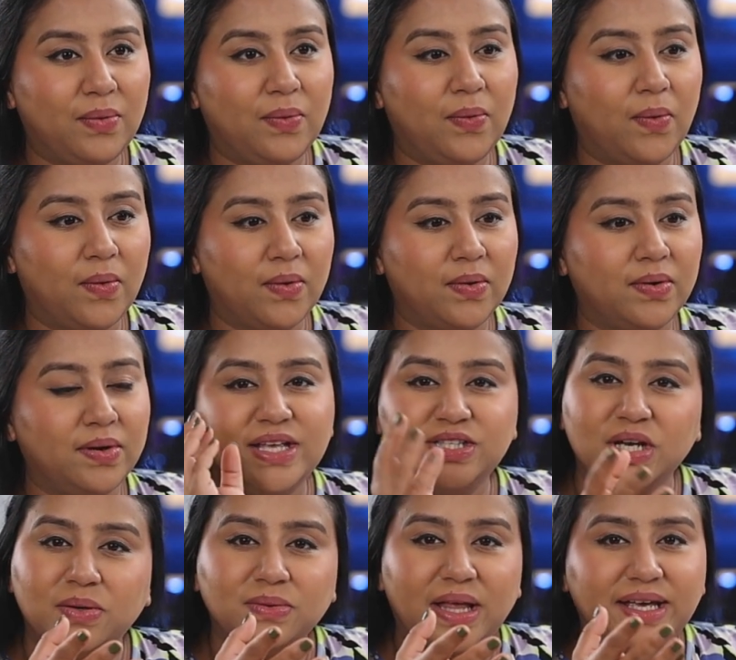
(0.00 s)
or I
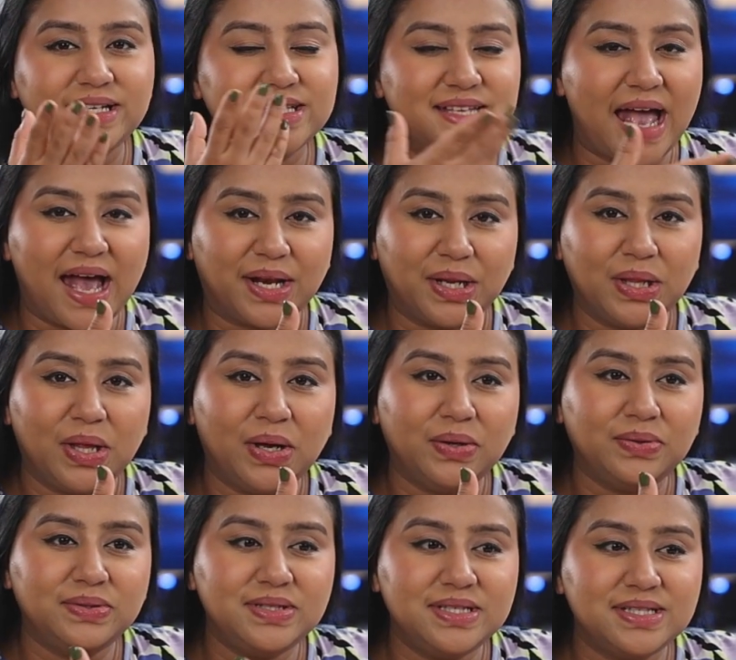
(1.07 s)
don't like
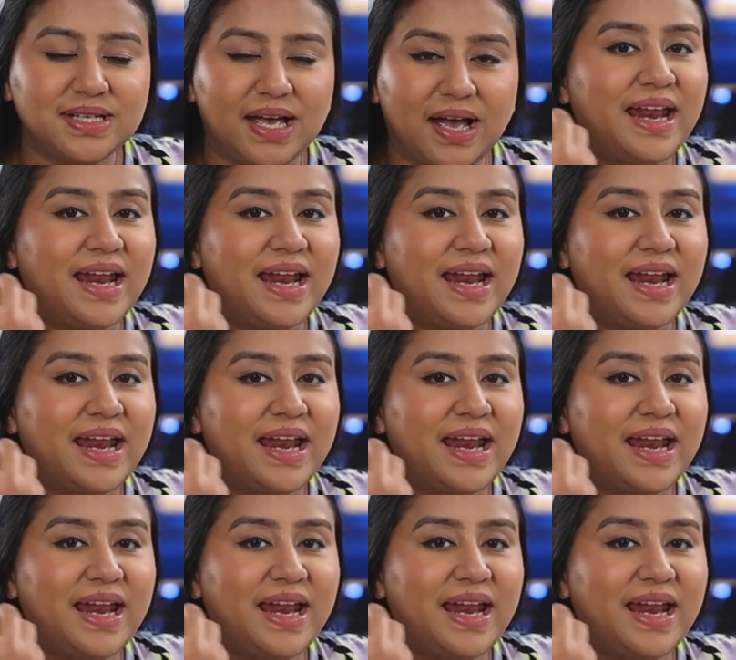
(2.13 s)
standalones.